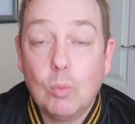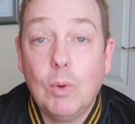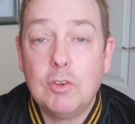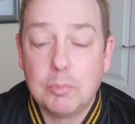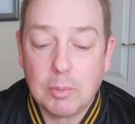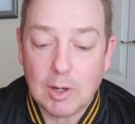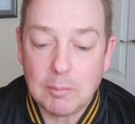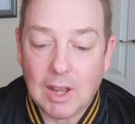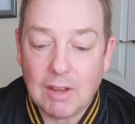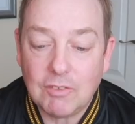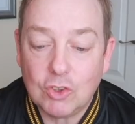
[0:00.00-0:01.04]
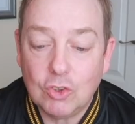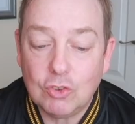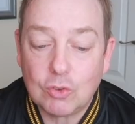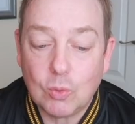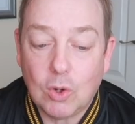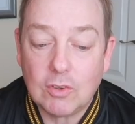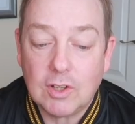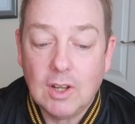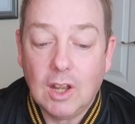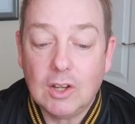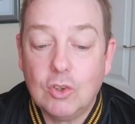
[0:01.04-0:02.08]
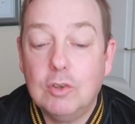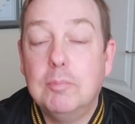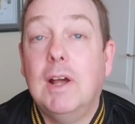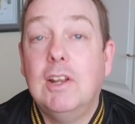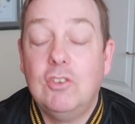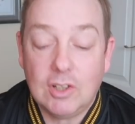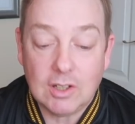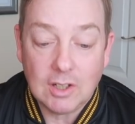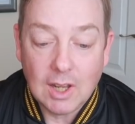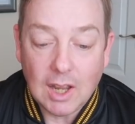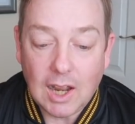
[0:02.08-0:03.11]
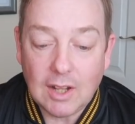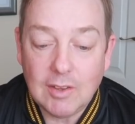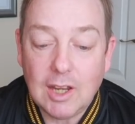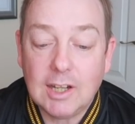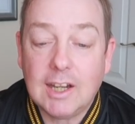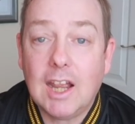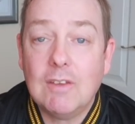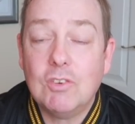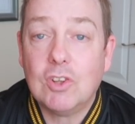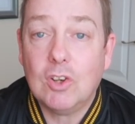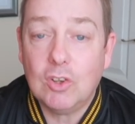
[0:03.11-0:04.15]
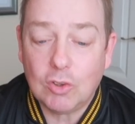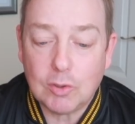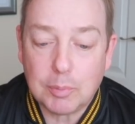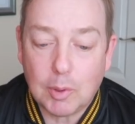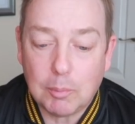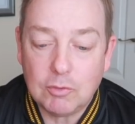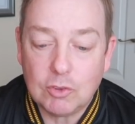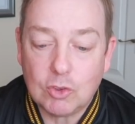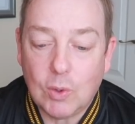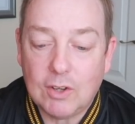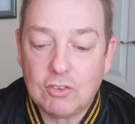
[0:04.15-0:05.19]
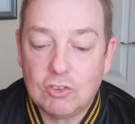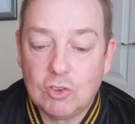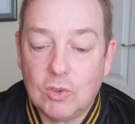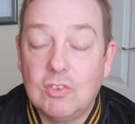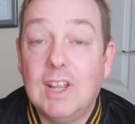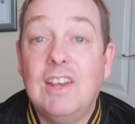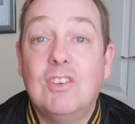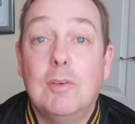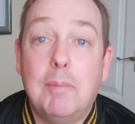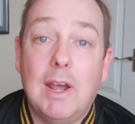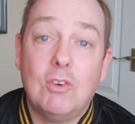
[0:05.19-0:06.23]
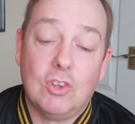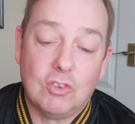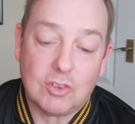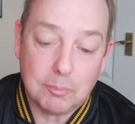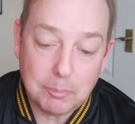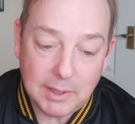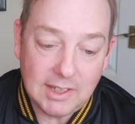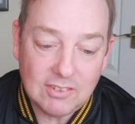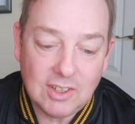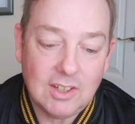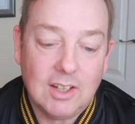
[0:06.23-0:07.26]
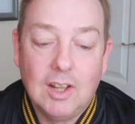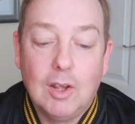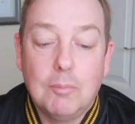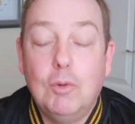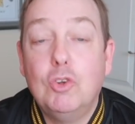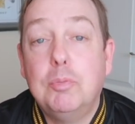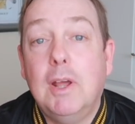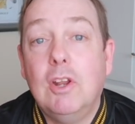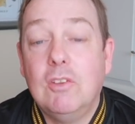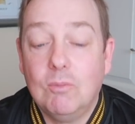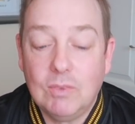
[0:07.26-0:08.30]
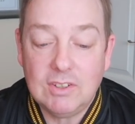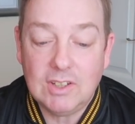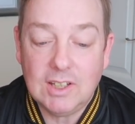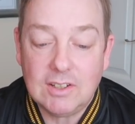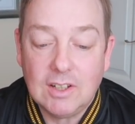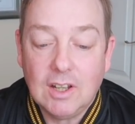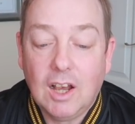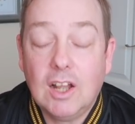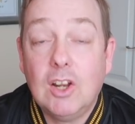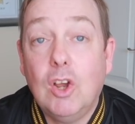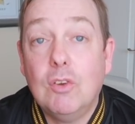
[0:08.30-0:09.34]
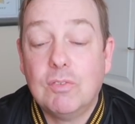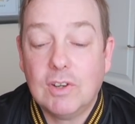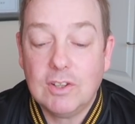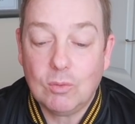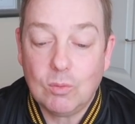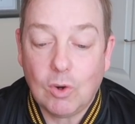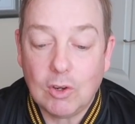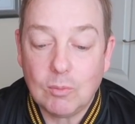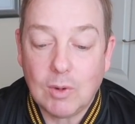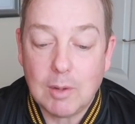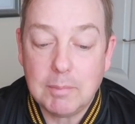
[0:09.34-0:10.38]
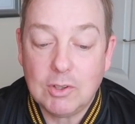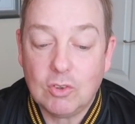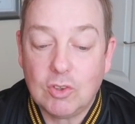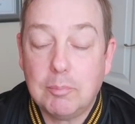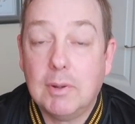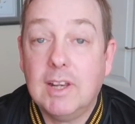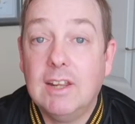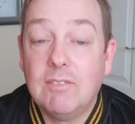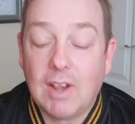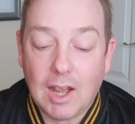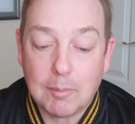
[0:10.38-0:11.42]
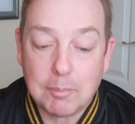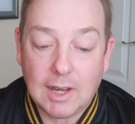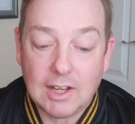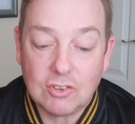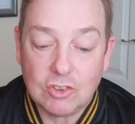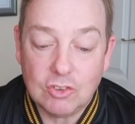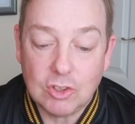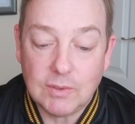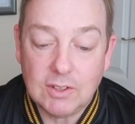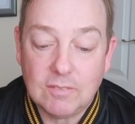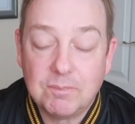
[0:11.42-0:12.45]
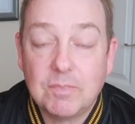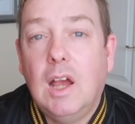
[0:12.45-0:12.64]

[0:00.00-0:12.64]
West Brom have a good squad, a good manager, and they gave us a lot of problems and questions to us. It's about us competing much better than we did, and hopefully the right way, because I believe our players can do it.